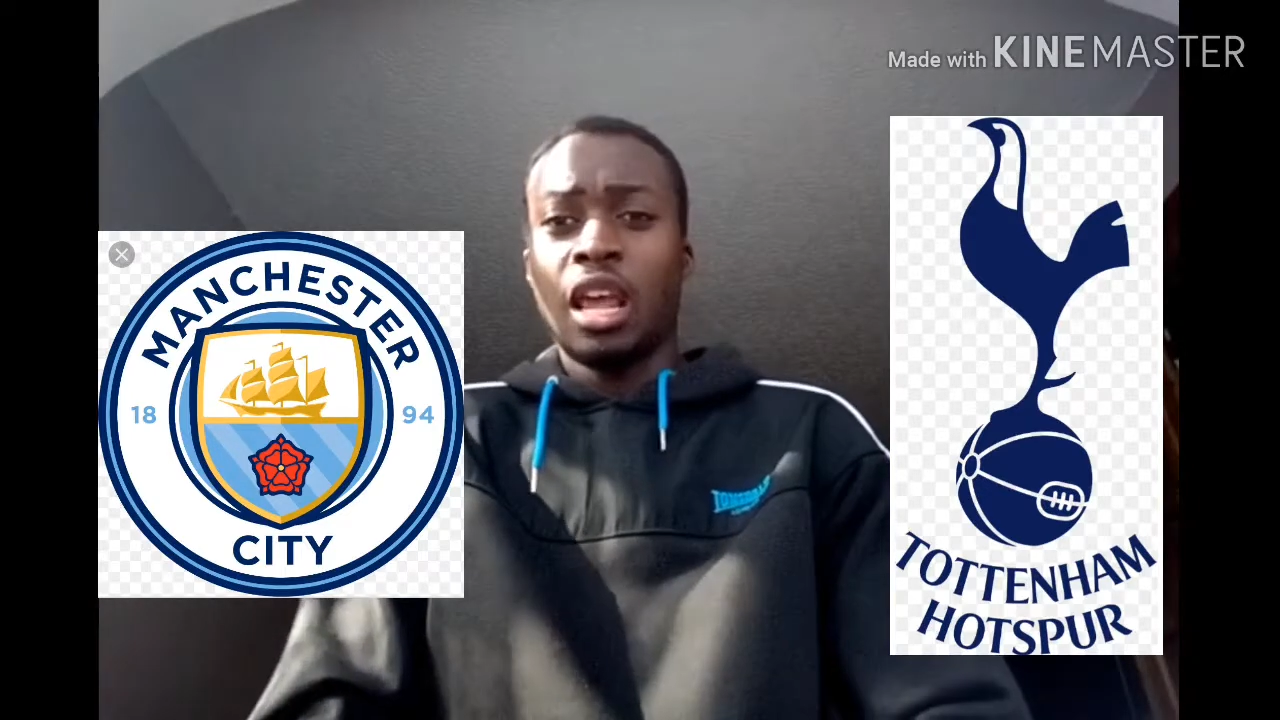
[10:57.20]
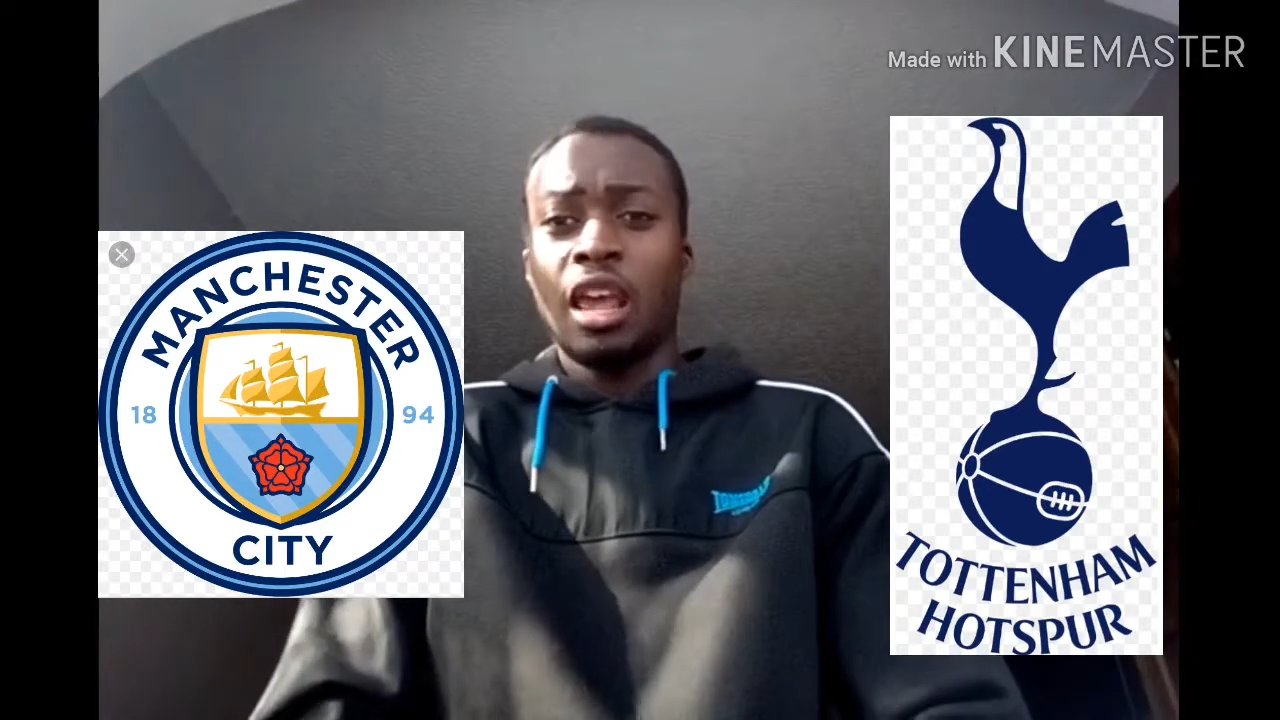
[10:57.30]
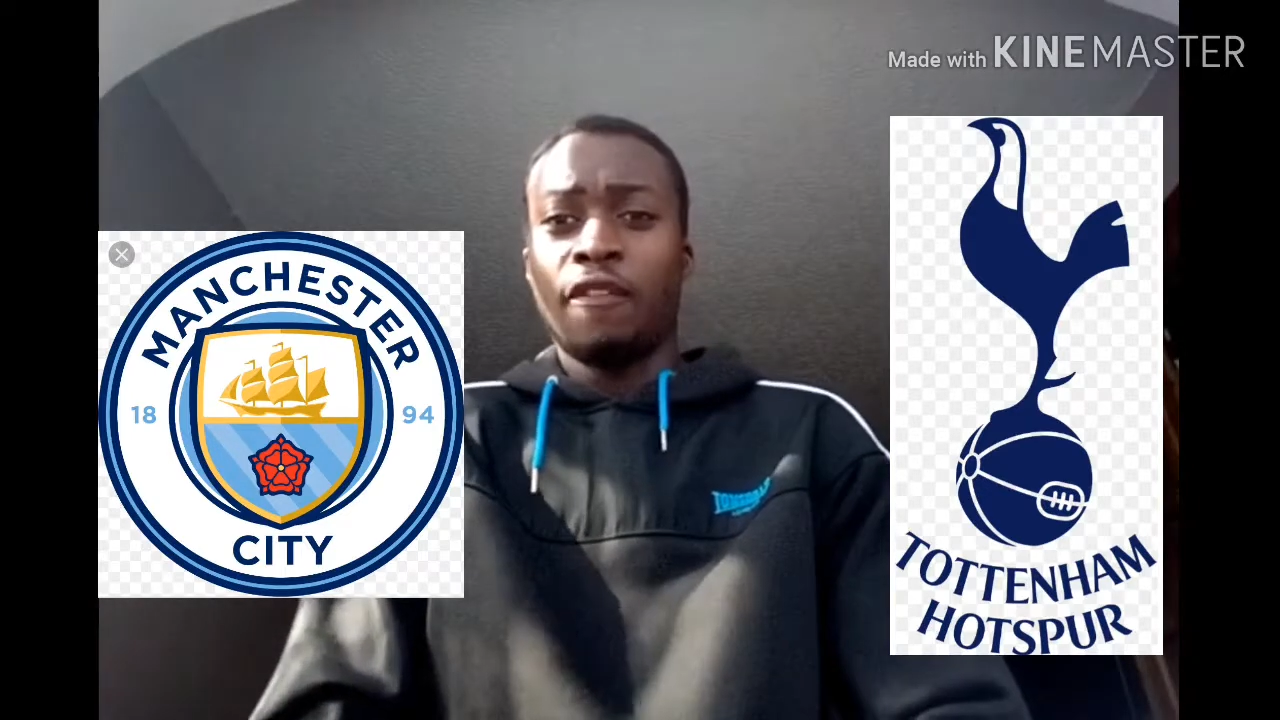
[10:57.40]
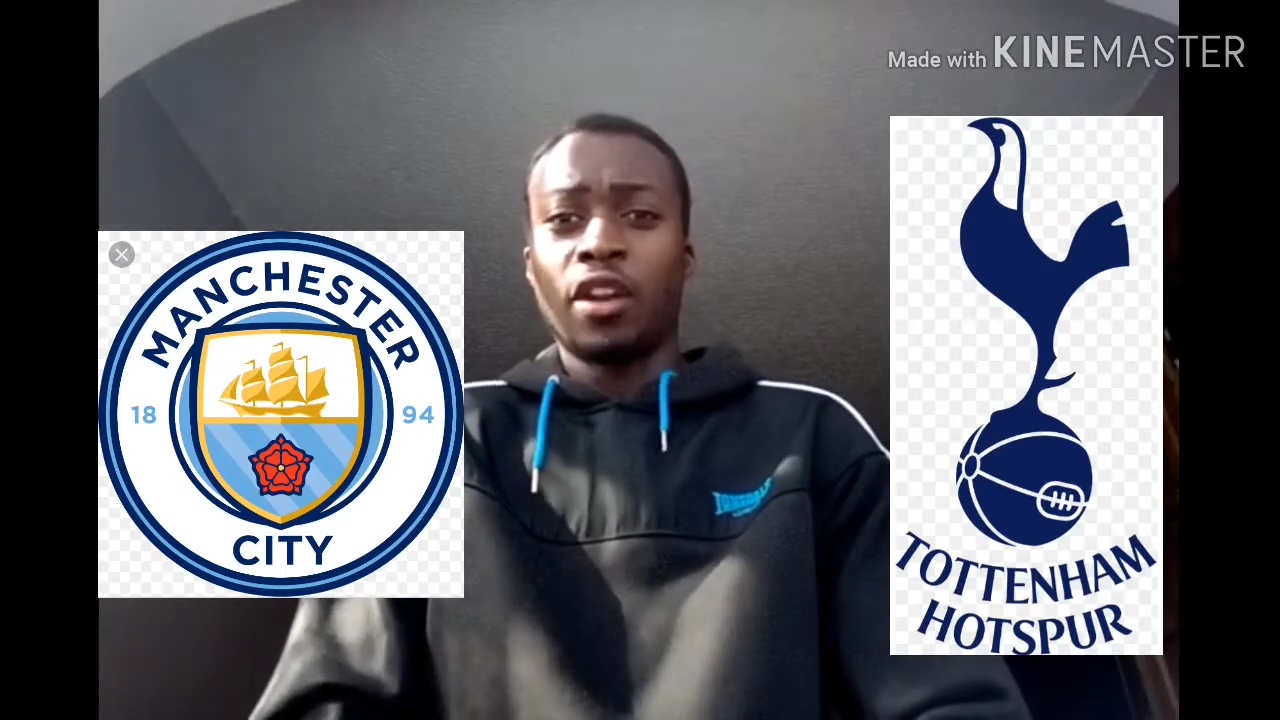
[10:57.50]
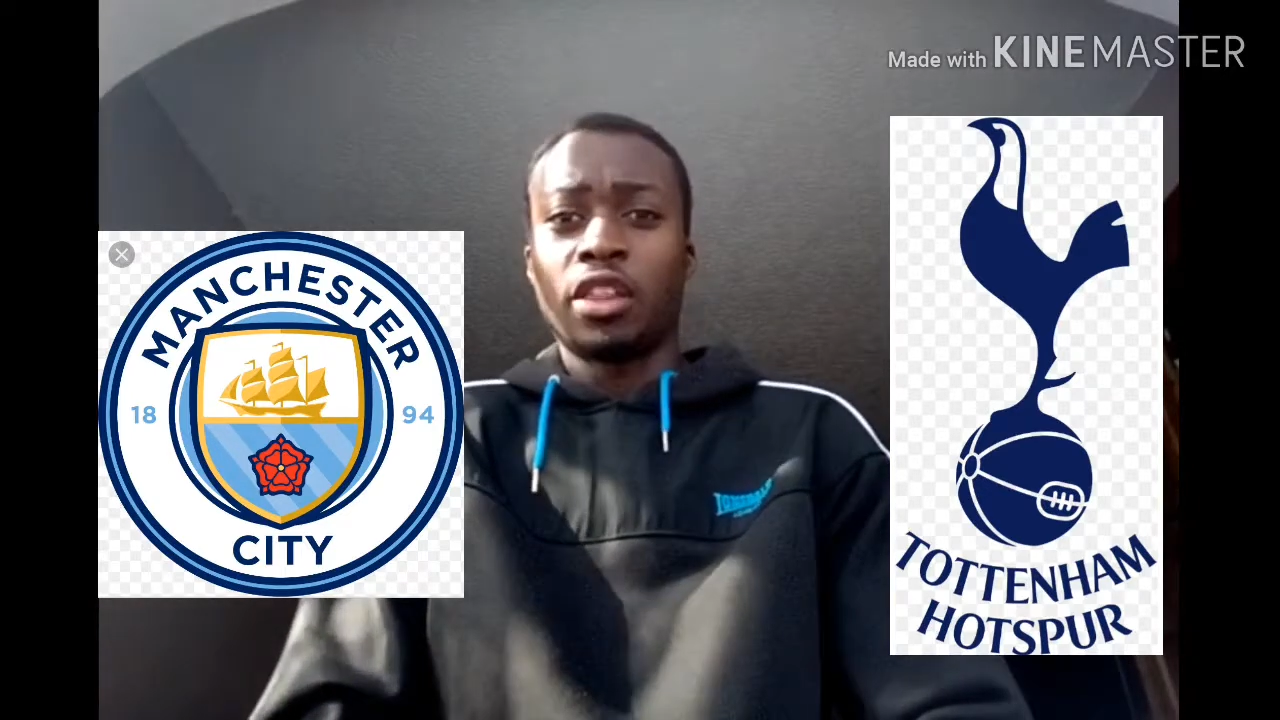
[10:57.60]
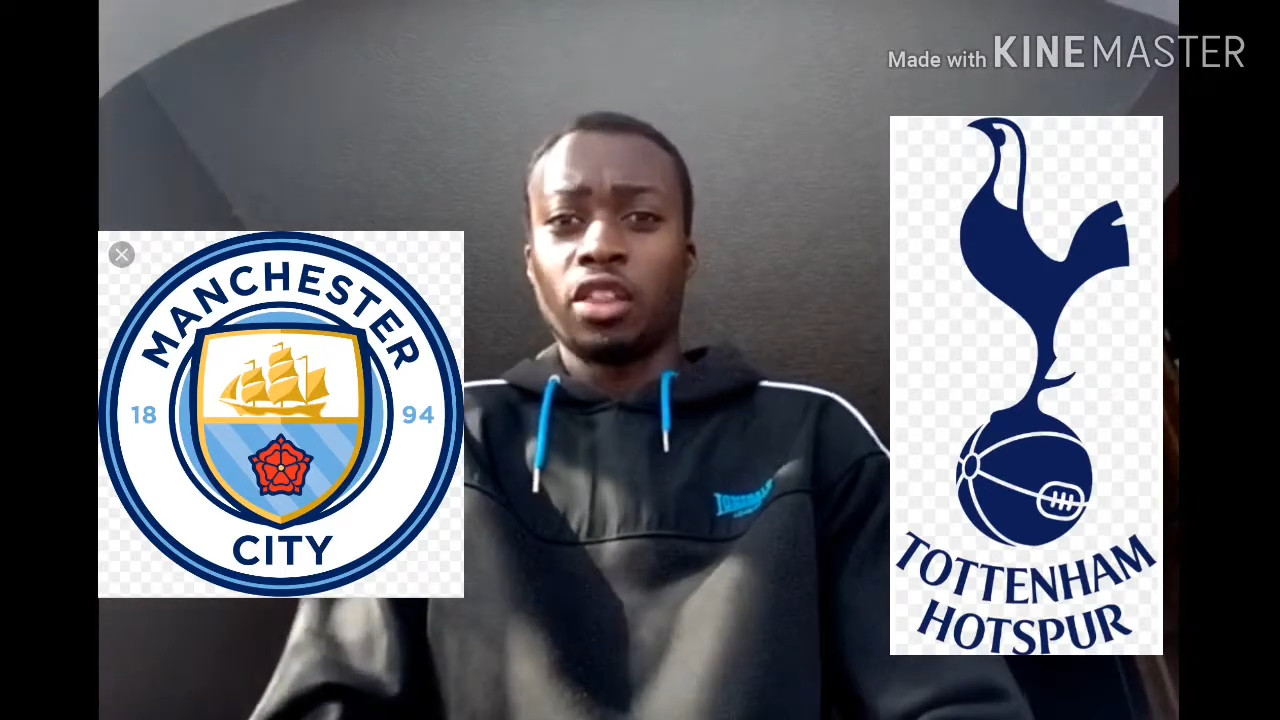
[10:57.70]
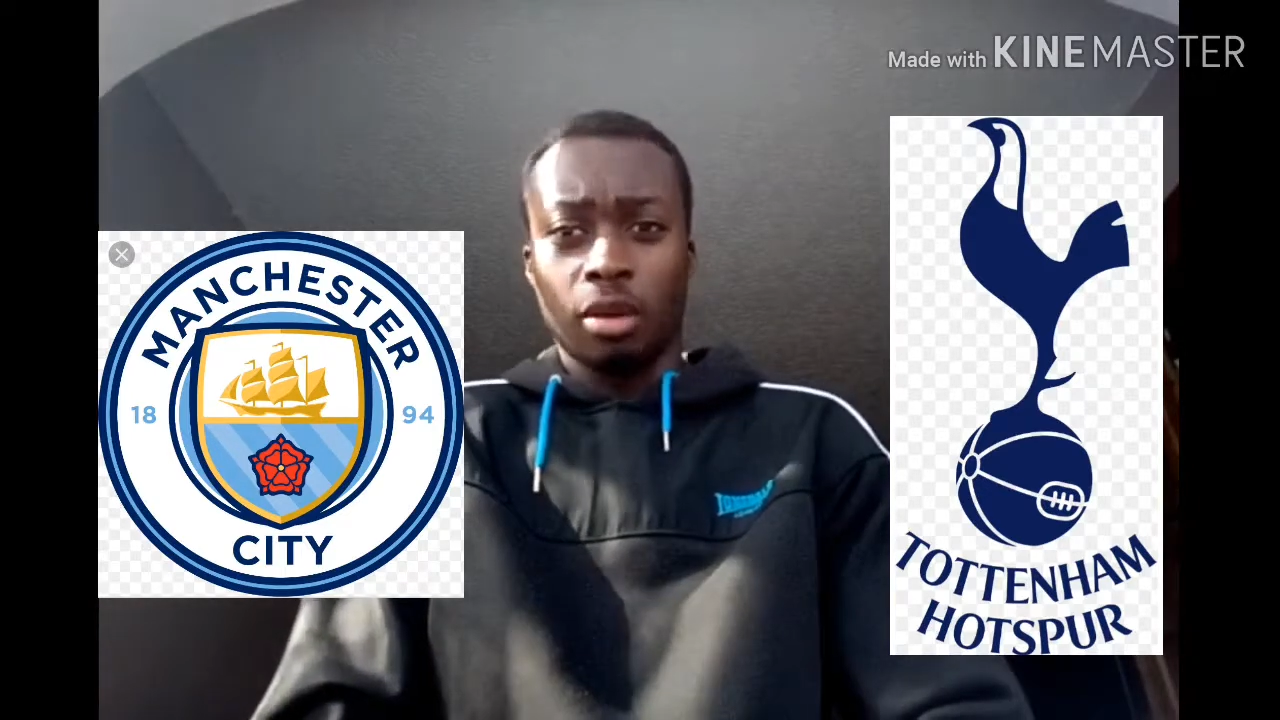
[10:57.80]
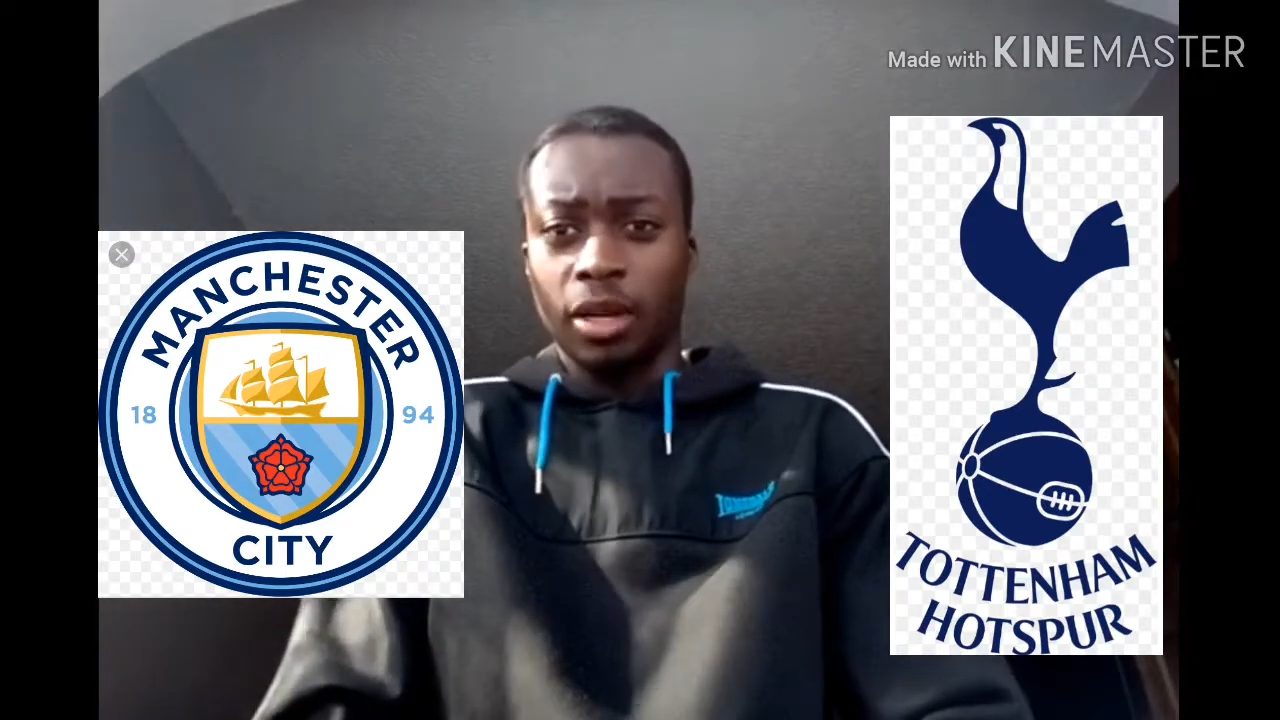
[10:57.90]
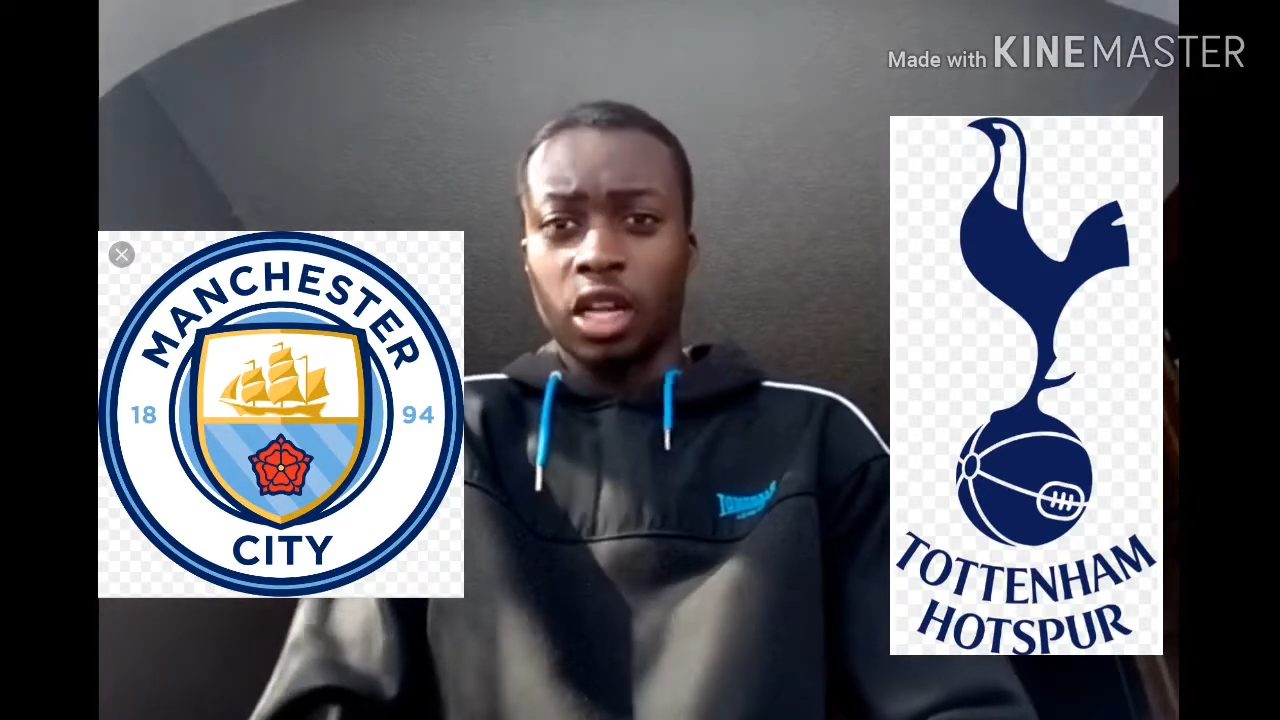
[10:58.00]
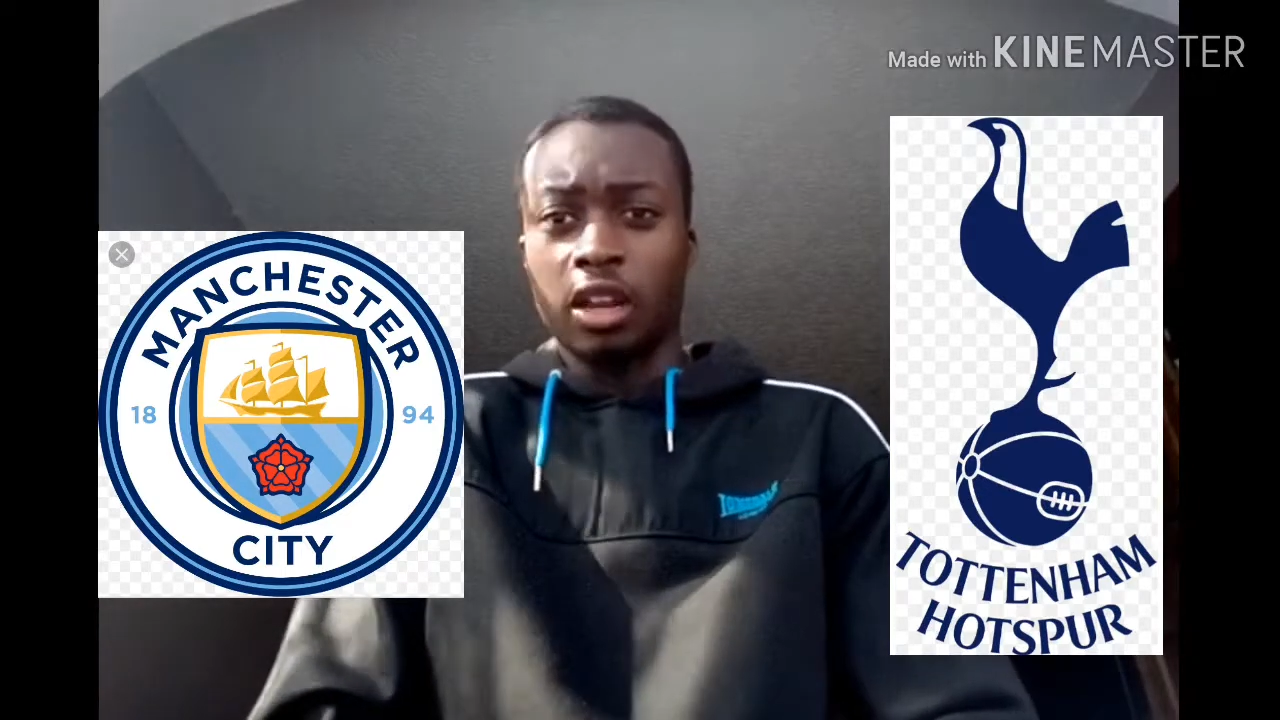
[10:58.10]
If anything, they'll
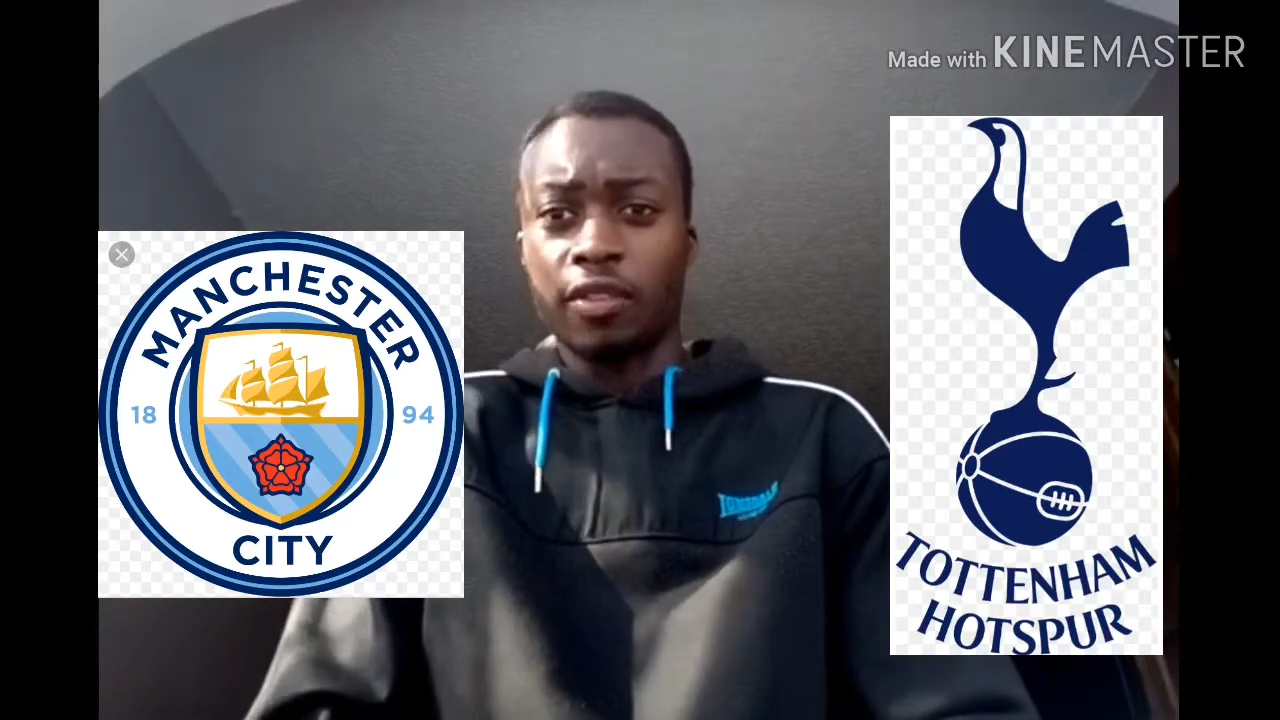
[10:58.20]
be lucky